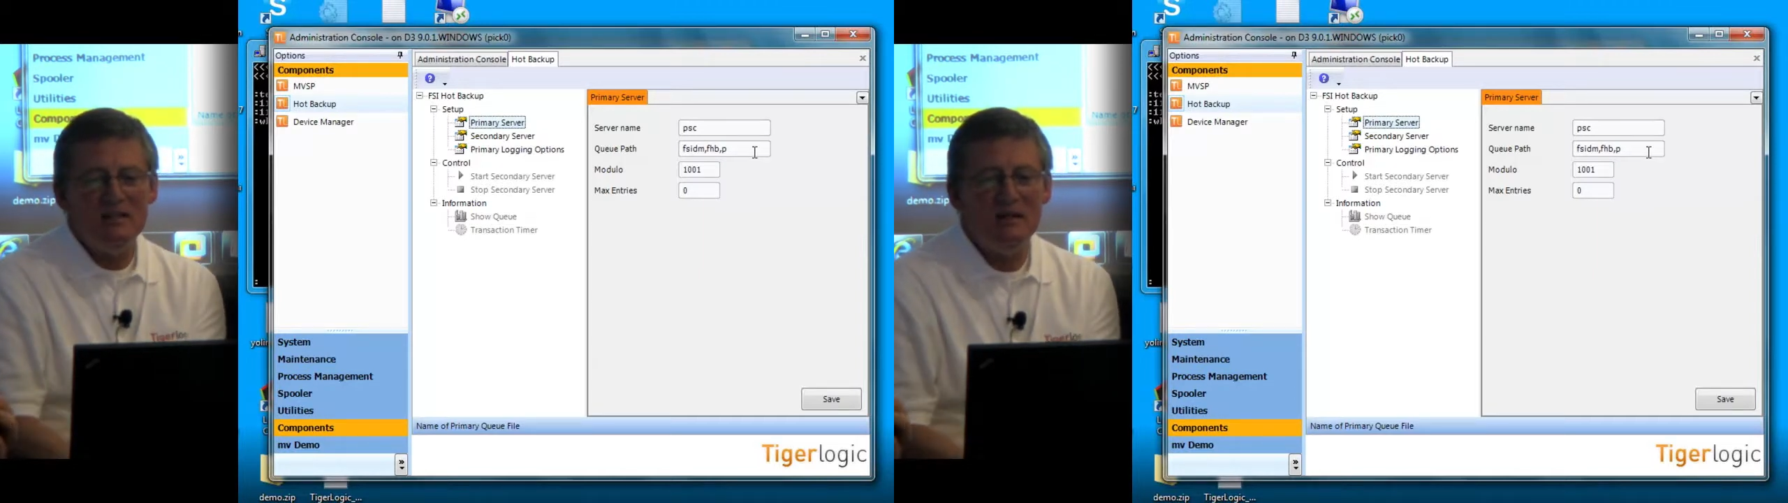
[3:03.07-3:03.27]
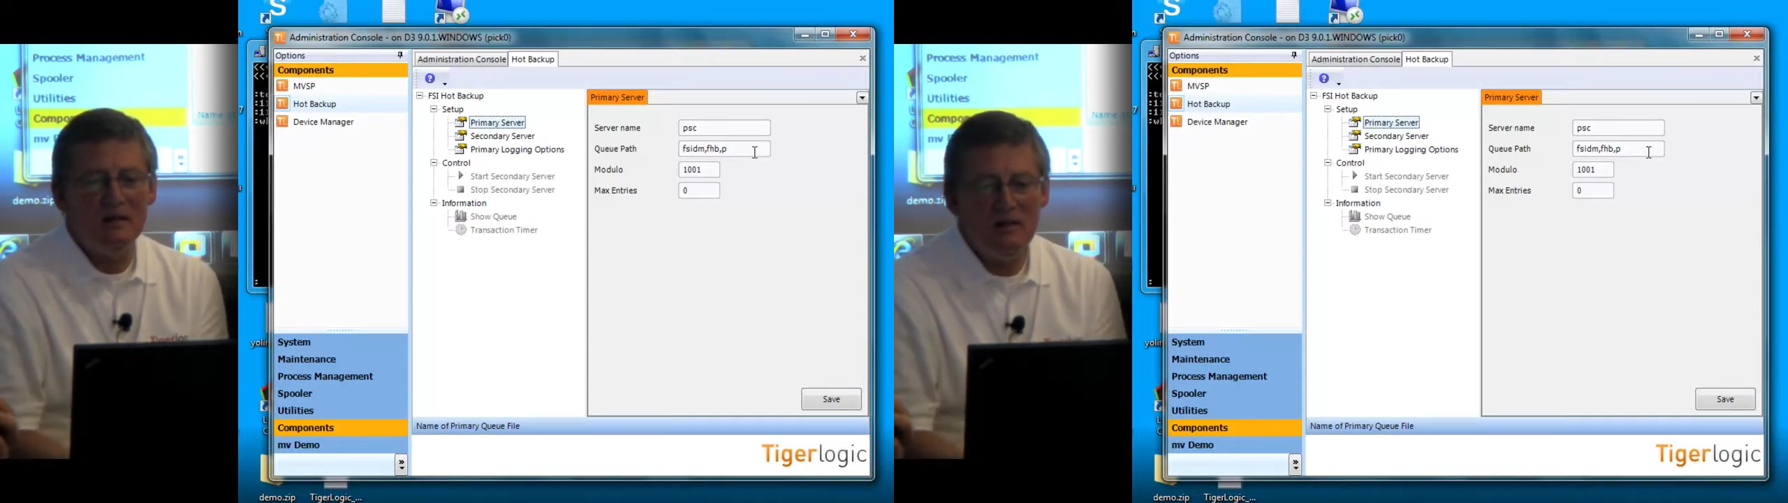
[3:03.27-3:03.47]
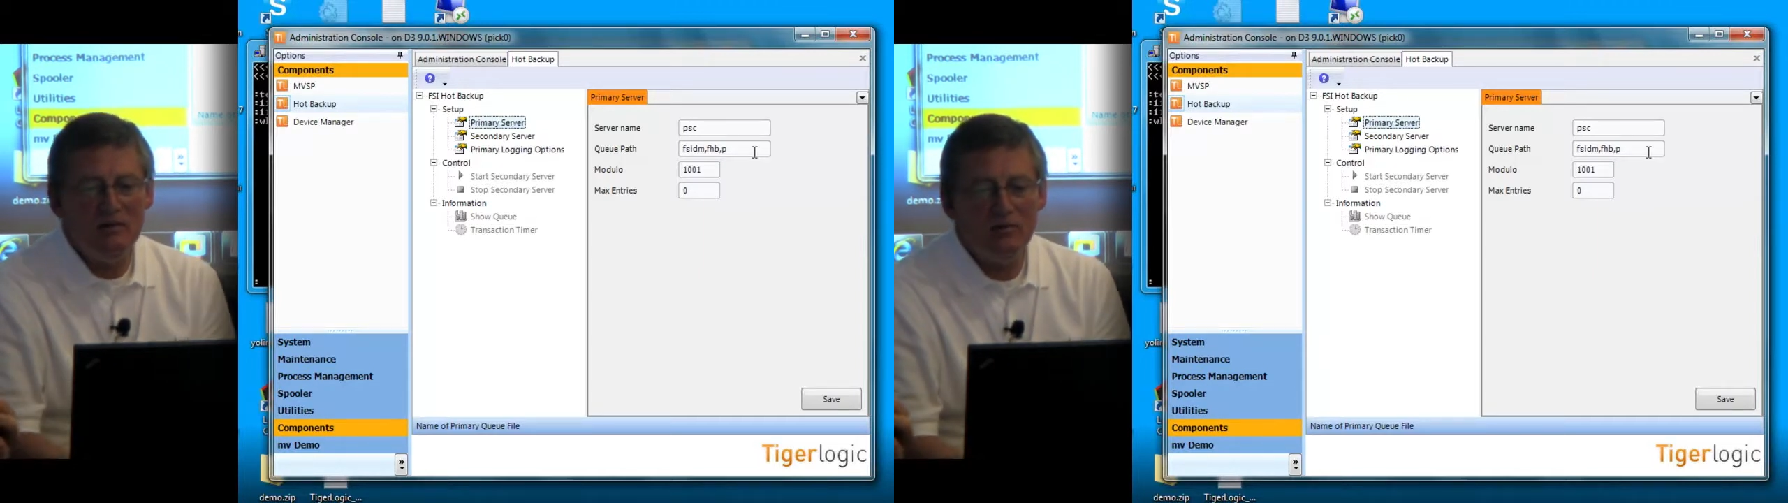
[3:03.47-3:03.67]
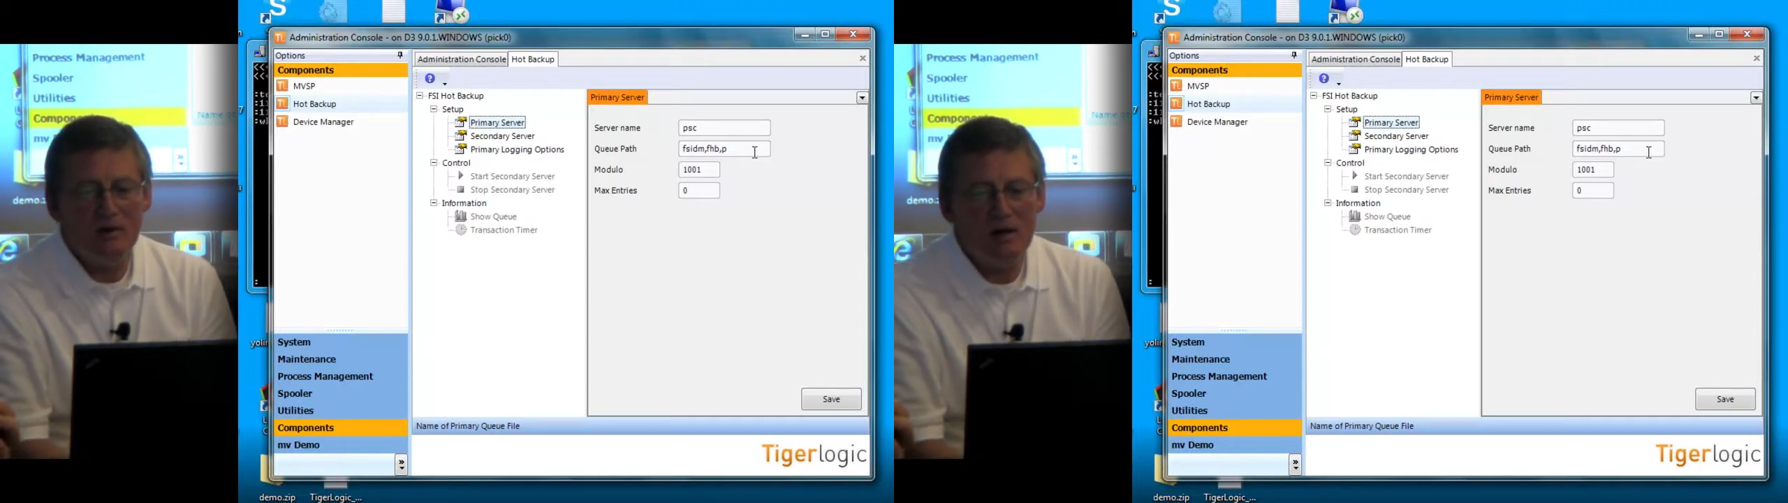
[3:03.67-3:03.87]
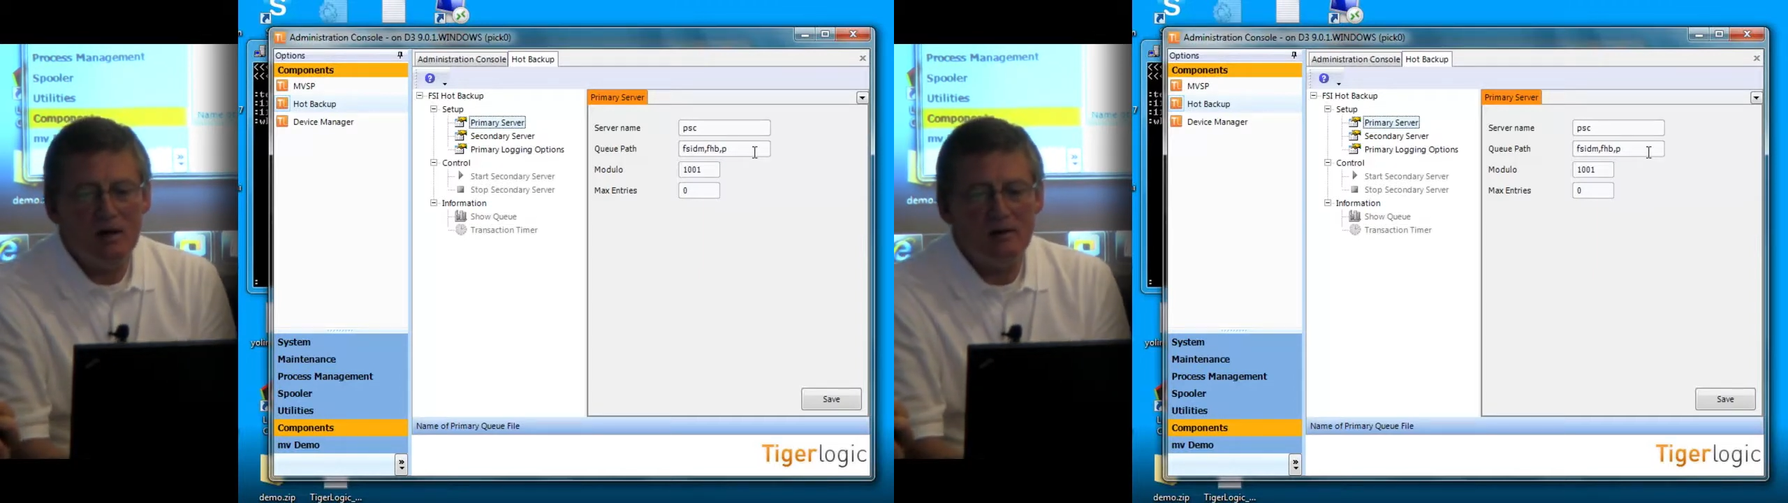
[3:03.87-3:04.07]
seen a need
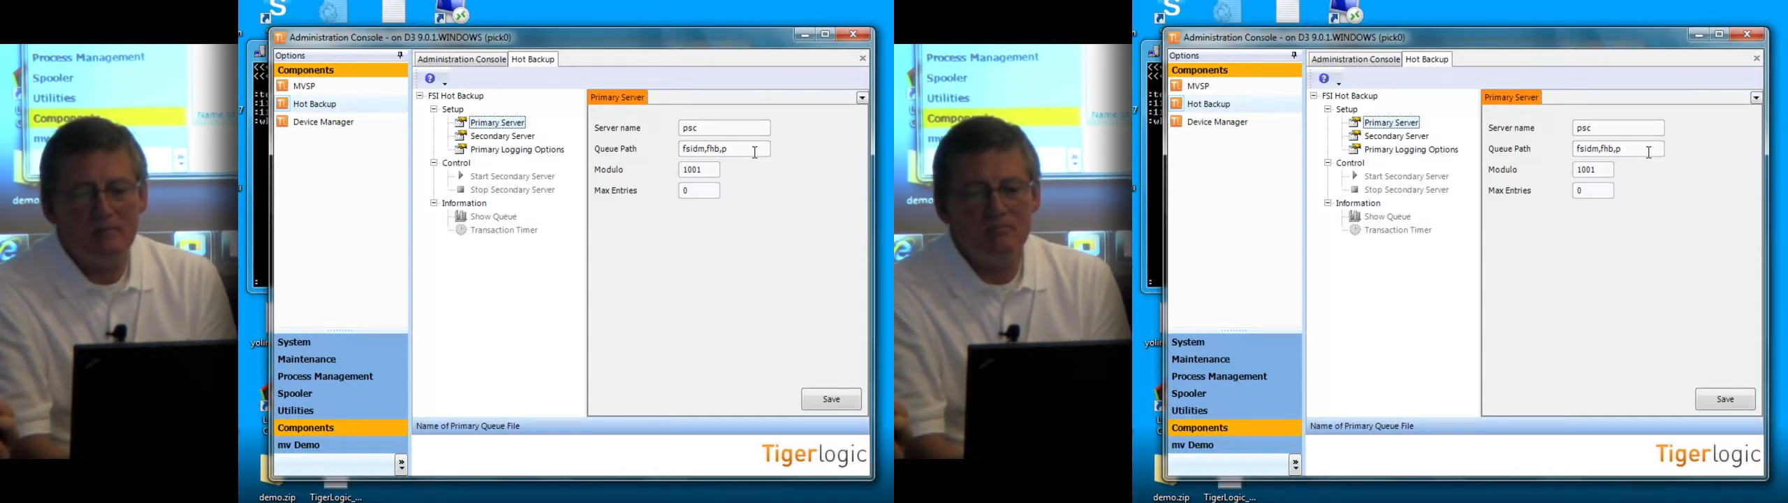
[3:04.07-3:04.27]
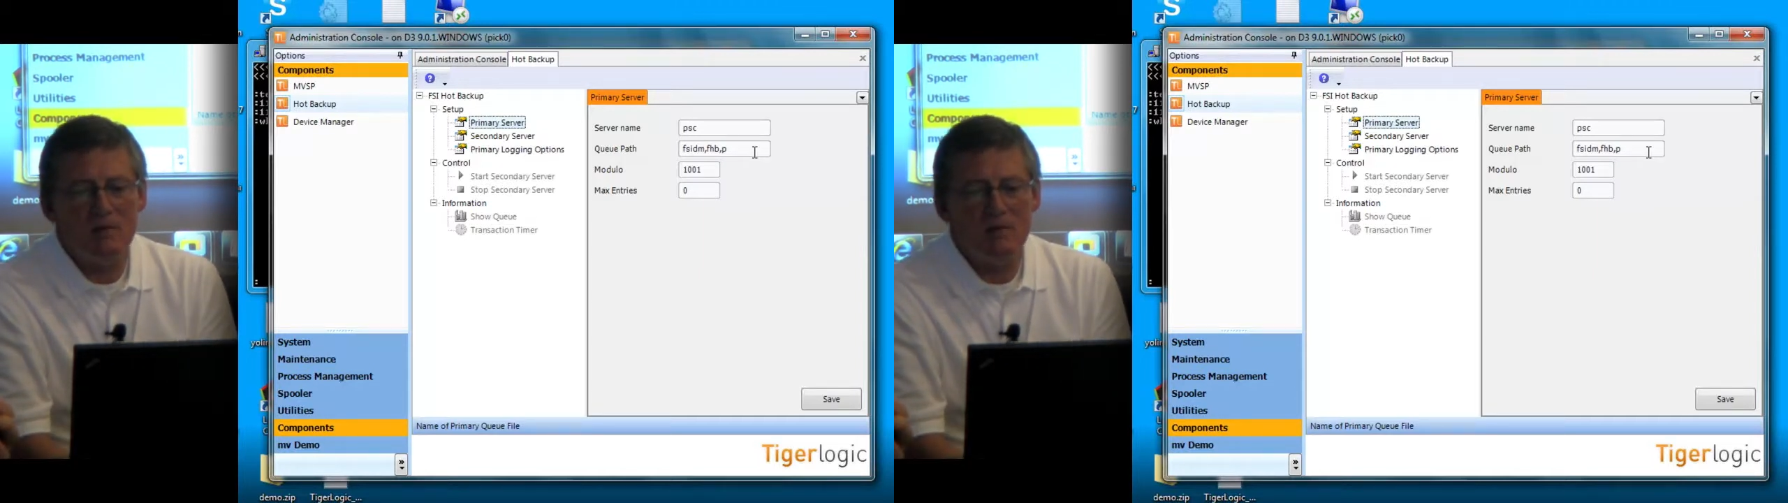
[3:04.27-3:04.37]
for that.